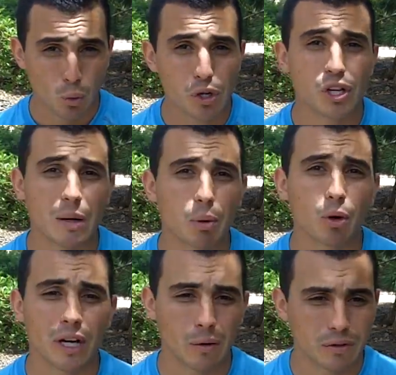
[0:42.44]
Rich Dad
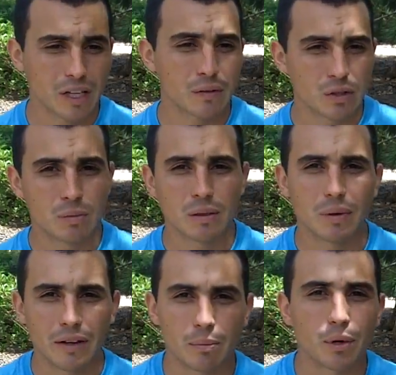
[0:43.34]
Poor Dad. It was given to me
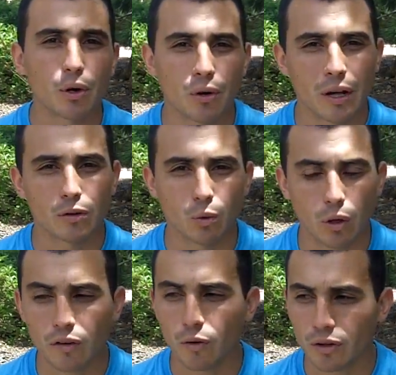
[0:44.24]
by the broker that I was
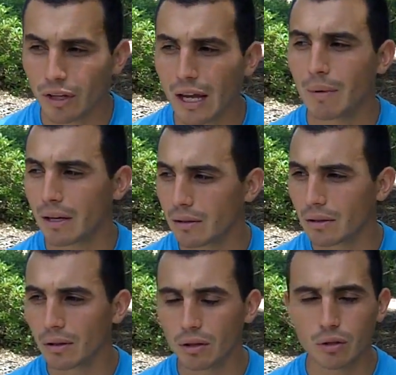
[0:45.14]
working for. He's like, hey man,
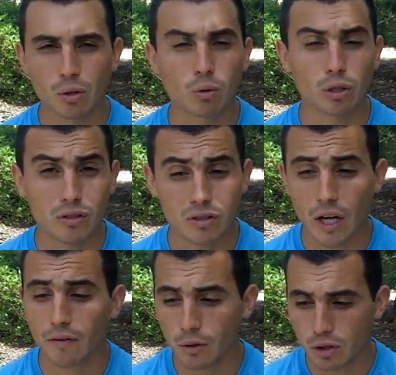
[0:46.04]
you know, you're doing really good
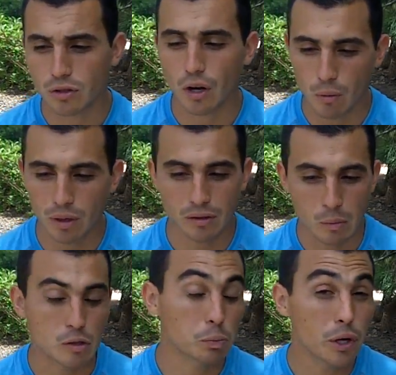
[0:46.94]
stuff. You should start reading
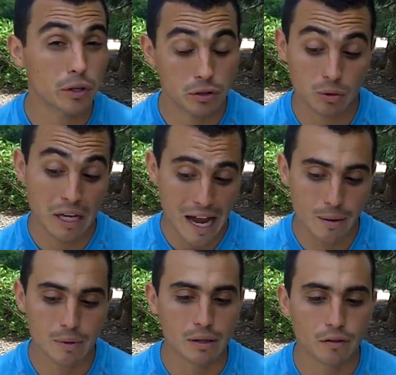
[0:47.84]
some of these books. So he
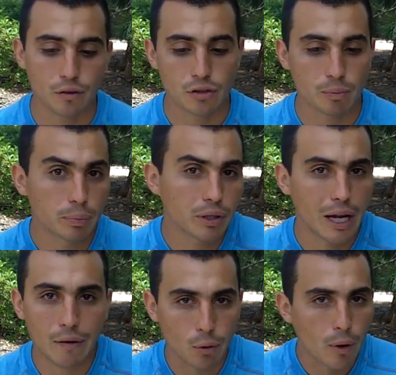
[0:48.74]
handed me the first
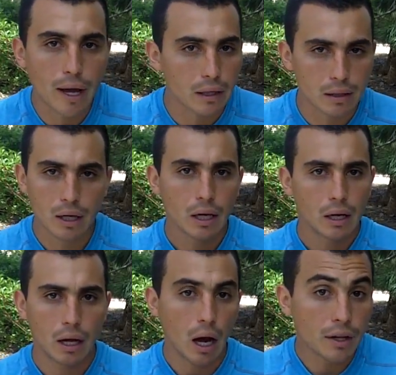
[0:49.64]
book I ever read
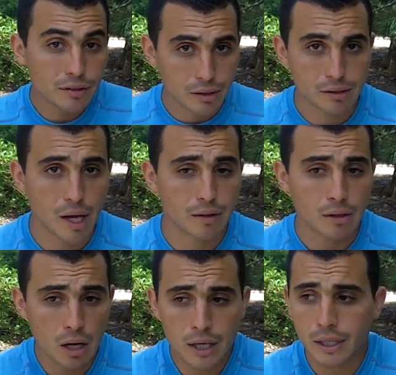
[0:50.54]
on
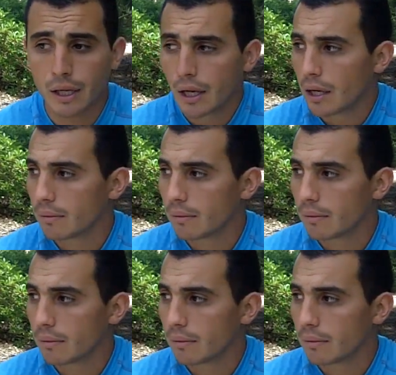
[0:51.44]
success, on